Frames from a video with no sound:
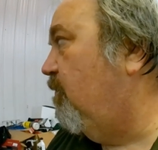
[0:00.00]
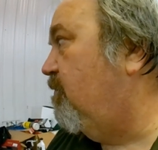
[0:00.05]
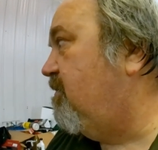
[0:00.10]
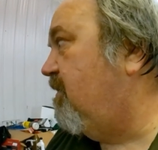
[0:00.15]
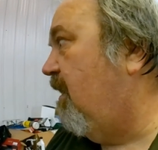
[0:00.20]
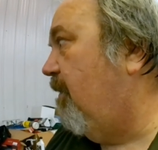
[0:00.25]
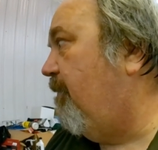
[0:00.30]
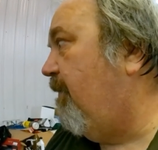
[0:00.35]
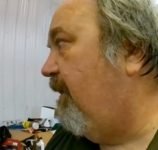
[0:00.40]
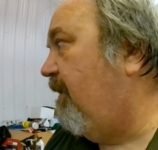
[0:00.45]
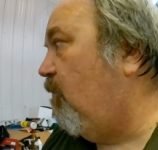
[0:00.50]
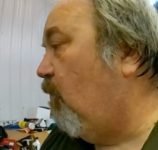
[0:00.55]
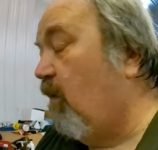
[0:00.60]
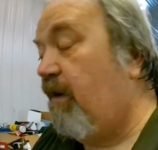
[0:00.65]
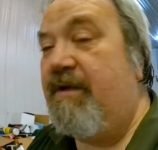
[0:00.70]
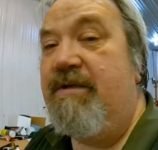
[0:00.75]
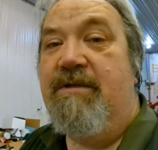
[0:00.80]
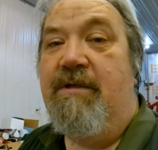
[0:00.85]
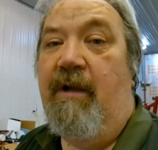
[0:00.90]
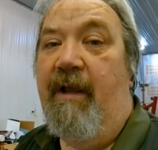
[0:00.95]
what's happening.
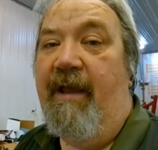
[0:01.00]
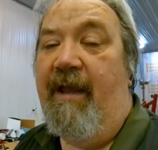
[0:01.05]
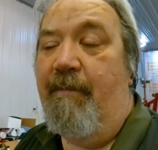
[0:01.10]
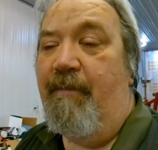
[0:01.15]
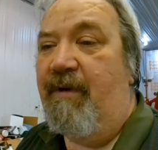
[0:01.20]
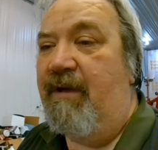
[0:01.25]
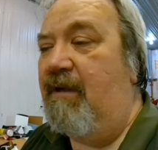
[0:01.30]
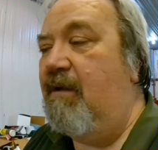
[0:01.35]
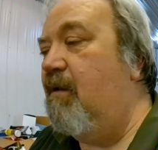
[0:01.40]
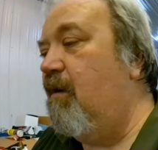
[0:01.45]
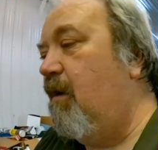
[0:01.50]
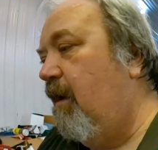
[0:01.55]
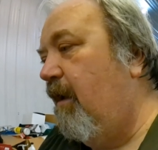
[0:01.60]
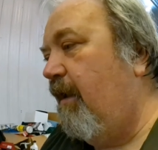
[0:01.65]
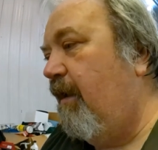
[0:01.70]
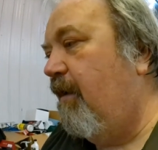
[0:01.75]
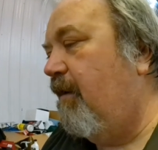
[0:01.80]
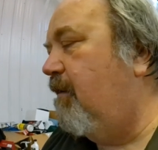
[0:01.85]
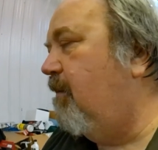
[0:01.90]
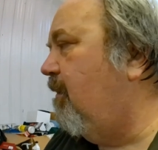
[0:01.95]
Work is still happening,
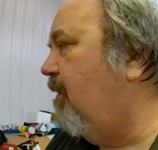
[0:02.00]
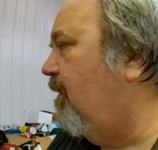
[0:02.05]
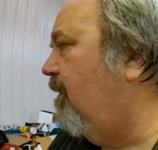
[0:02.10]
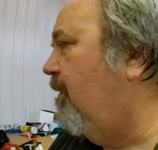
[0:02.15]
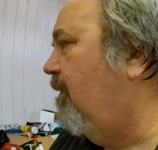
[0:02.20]
and